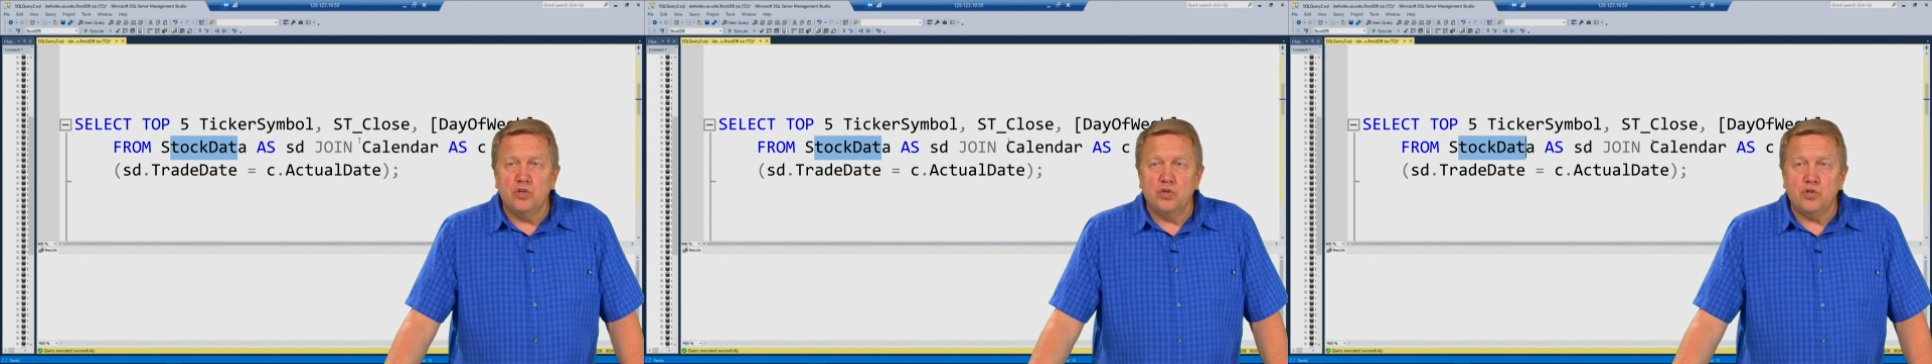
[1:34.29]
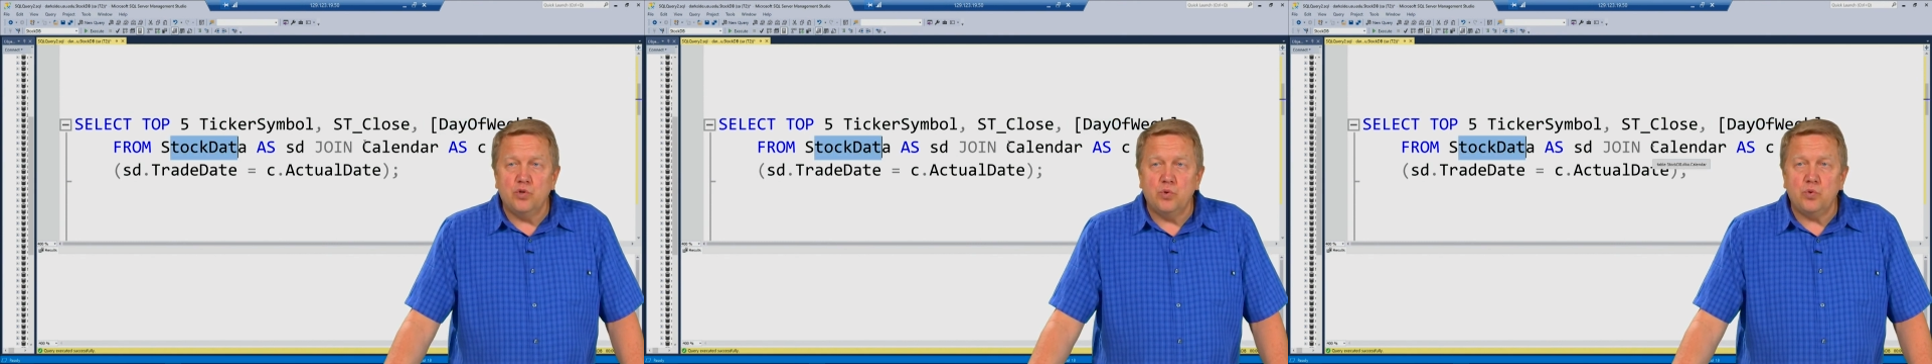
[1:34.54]

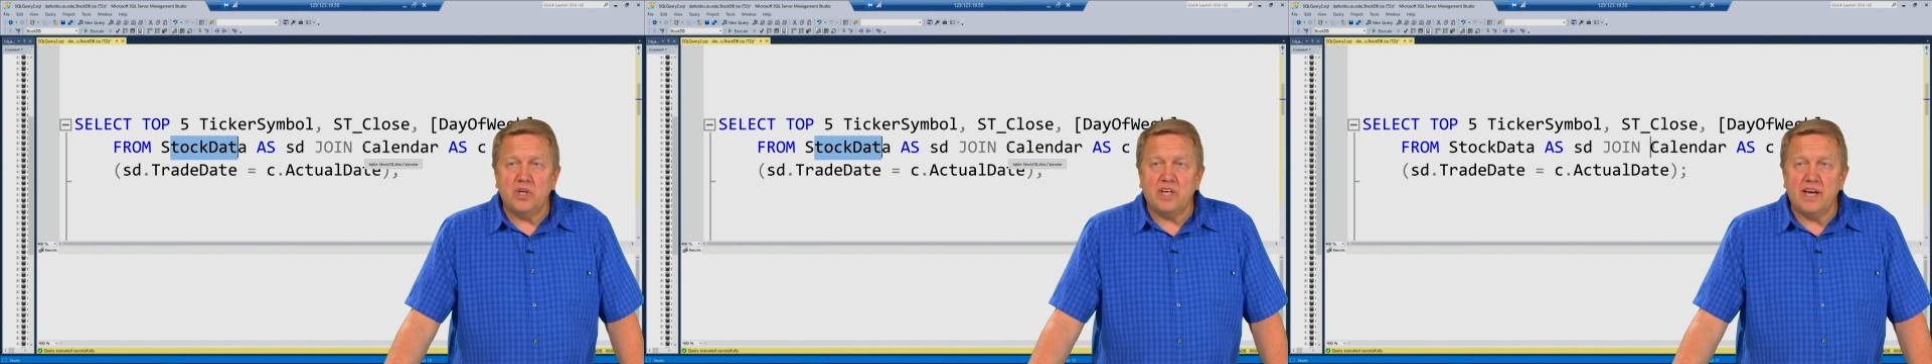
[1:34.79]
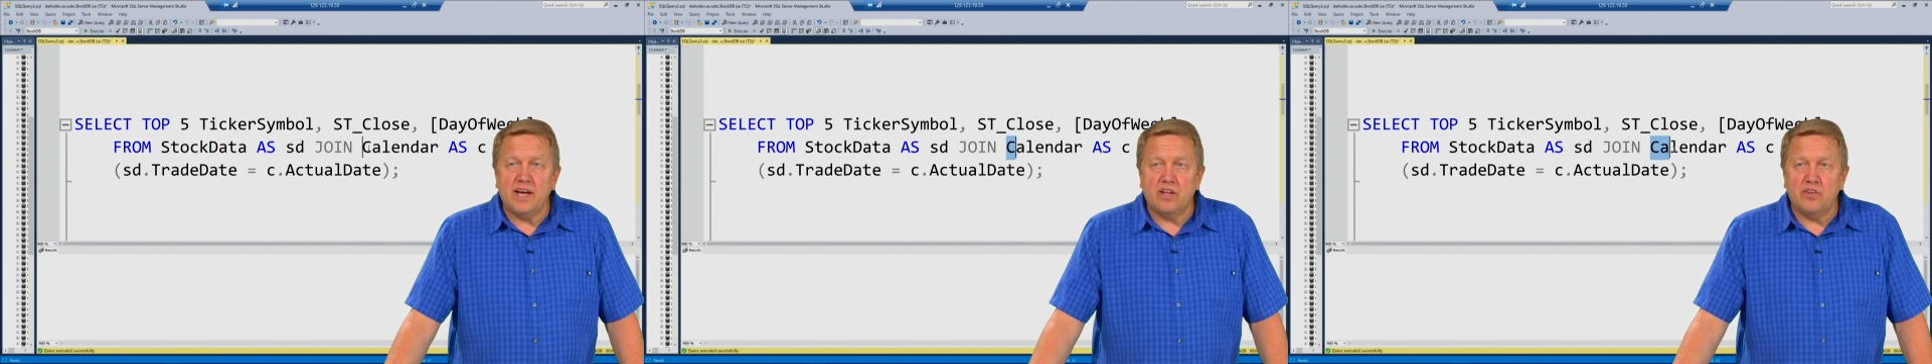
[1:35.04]
to the
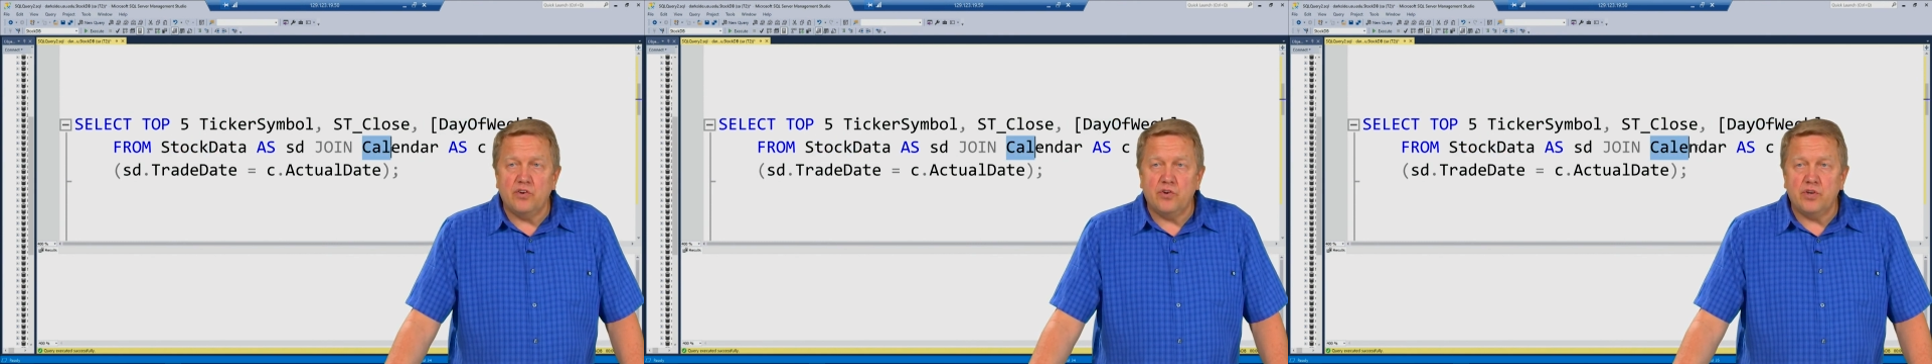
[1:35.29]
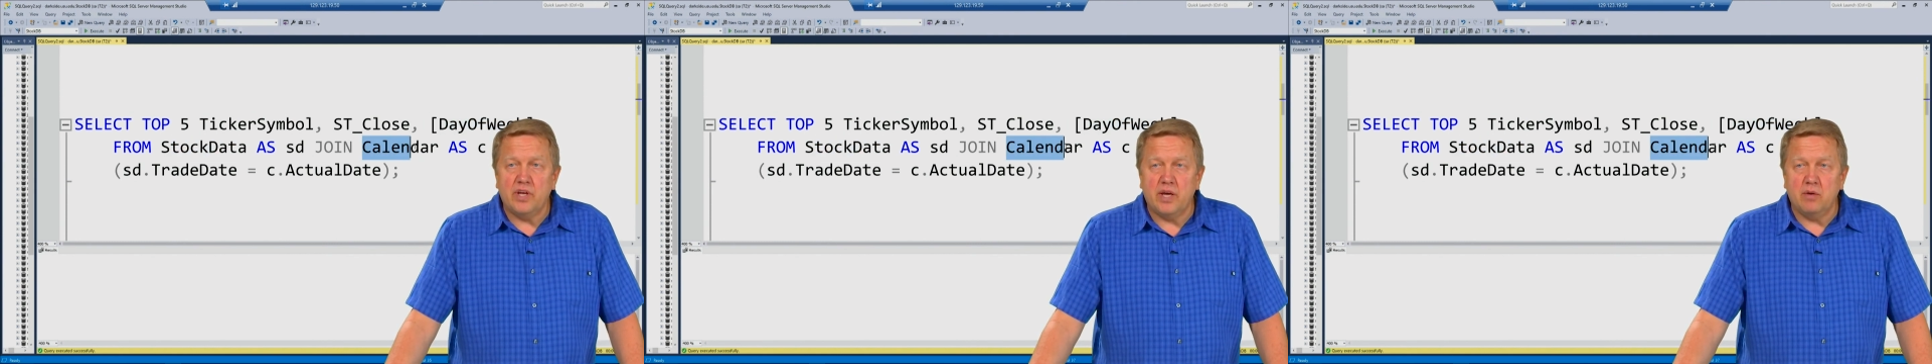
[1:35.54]
calendar
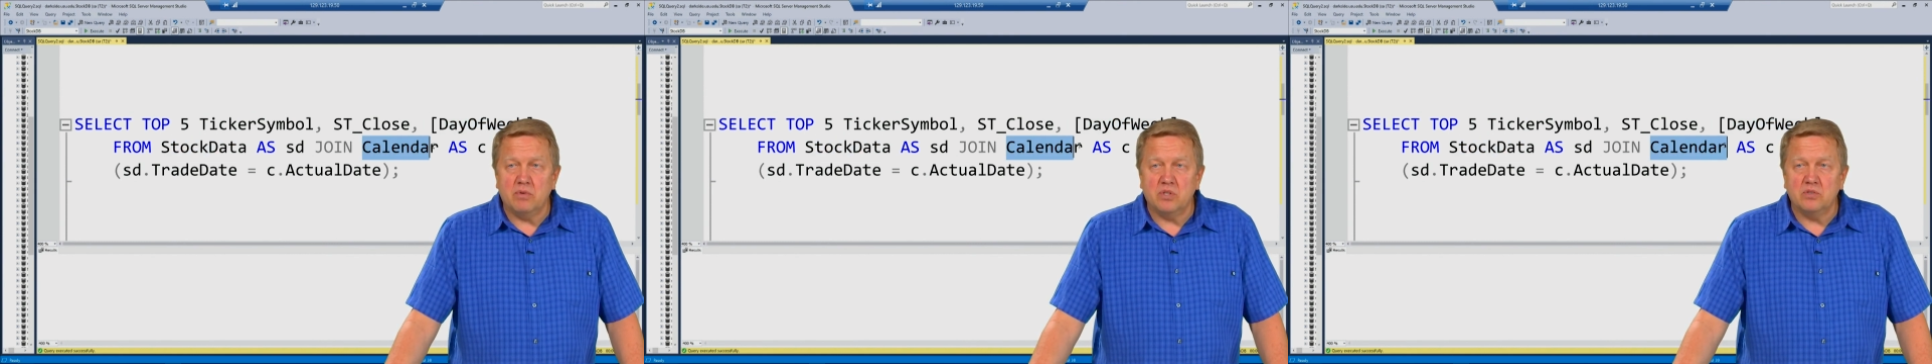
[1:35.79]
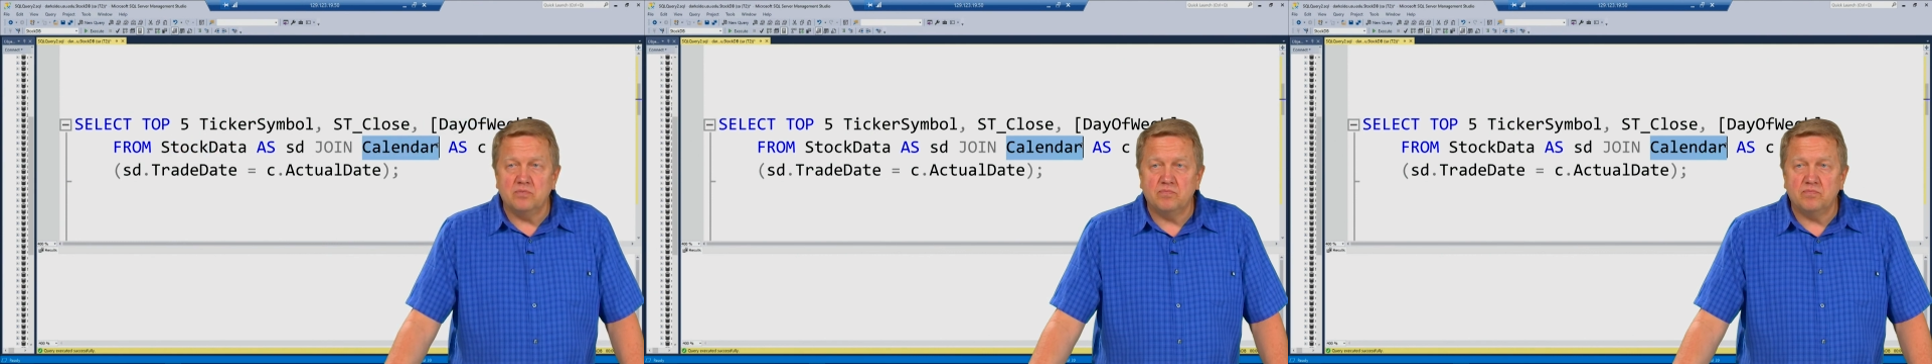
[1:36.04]
table,